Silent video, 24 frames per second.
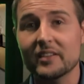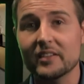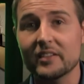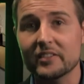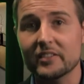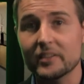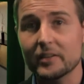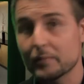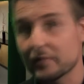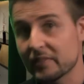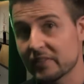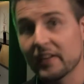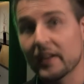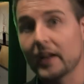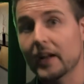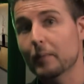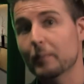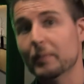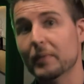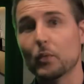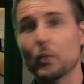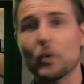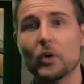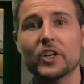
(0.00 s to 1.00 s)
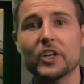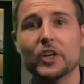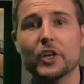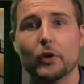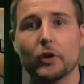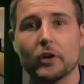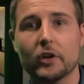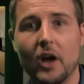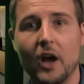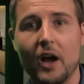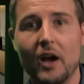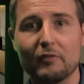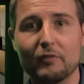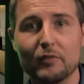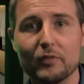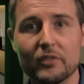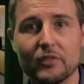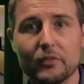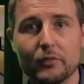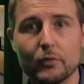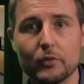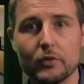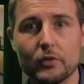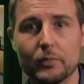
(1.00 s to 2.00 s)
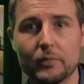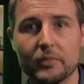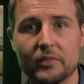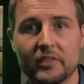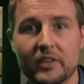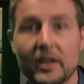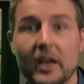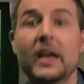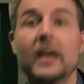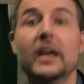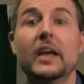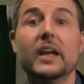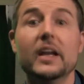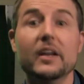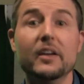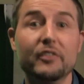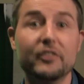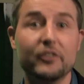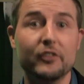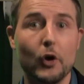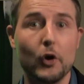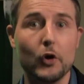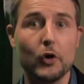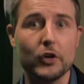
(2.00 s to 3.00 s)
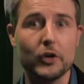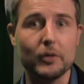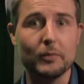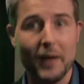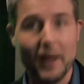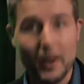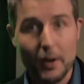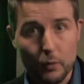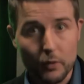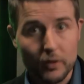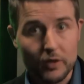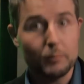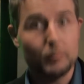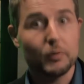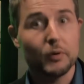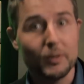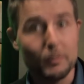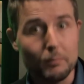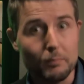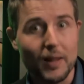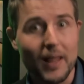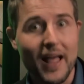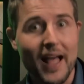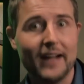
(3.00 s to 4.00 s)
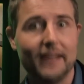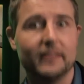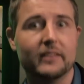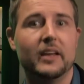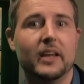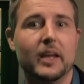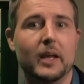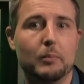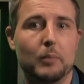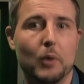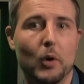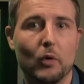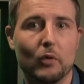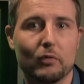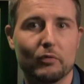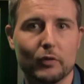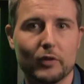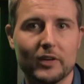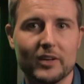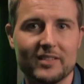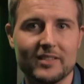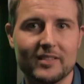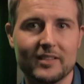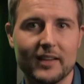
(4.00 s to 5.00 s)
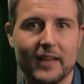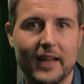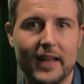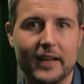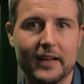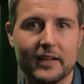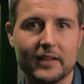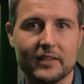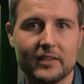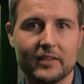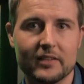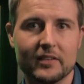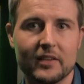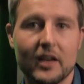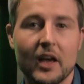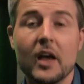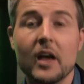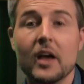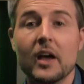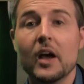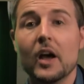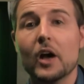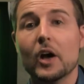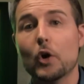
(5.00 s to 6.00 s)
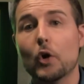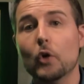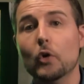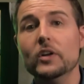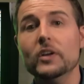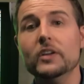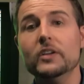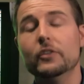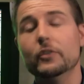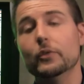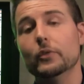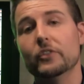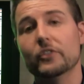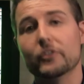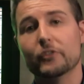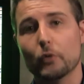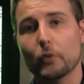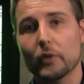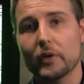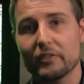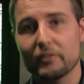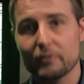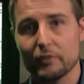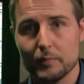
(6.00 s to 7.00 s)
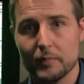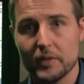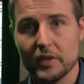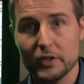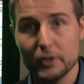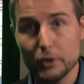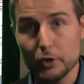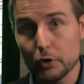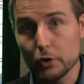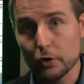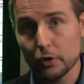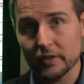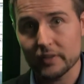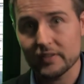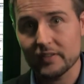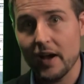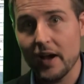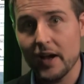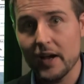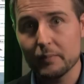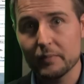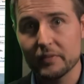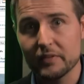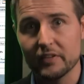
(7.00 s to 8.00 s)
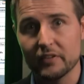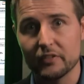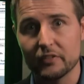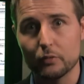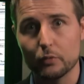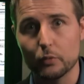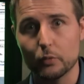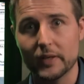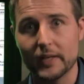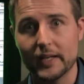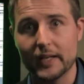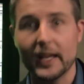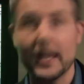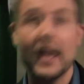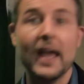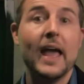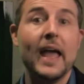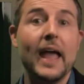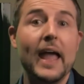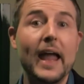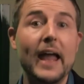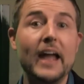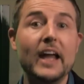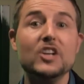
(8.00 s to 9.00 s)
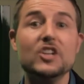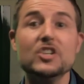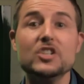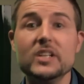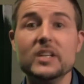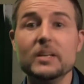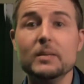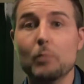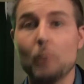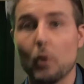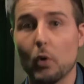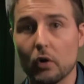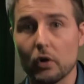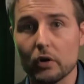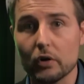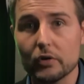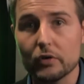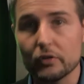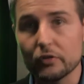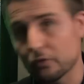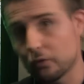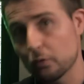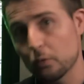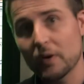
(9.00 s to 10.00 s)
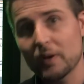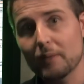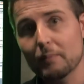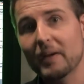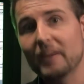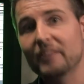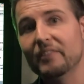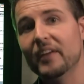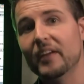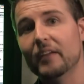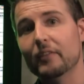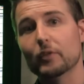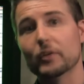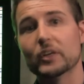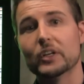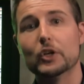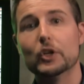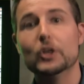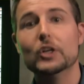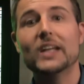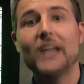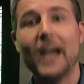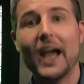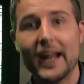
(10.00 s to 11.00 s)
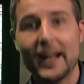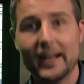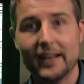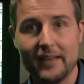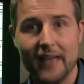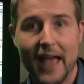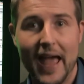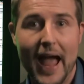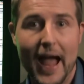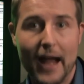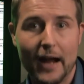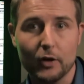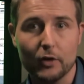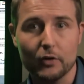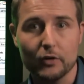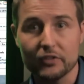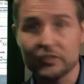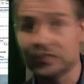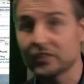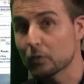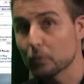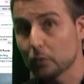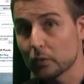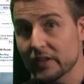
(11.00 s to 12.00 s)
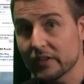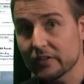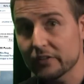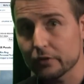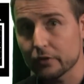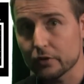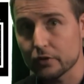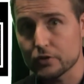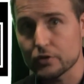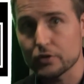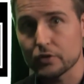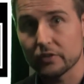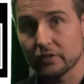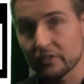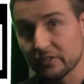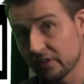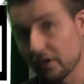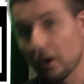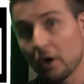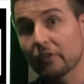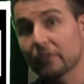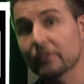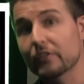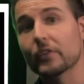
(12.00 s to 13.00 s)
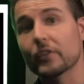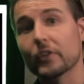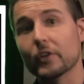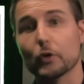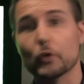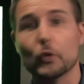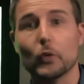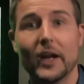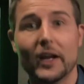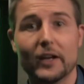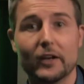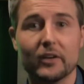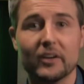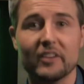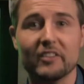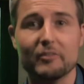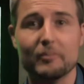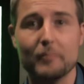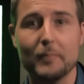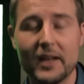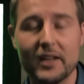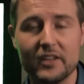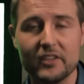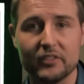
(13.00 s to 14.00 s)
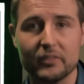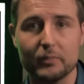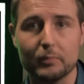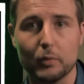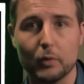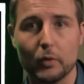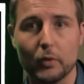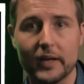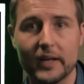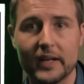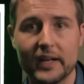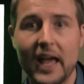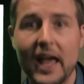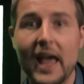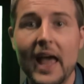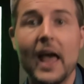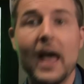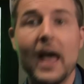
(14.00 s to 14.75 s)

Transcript: system set up in one of your conference rooms? If so, you might want to put black tape over its lens. According to a story from the New York Times this week, H D Moore, who's one of my favorite good guy hackers and researchers, and also the creator of Metasploit,